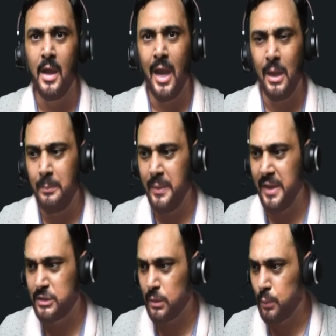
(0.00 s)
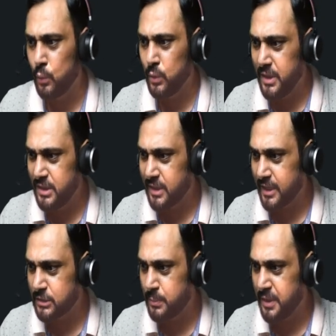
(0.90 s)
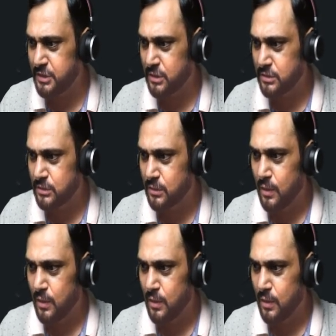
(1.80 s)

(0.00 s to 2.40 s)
and based upon these expressions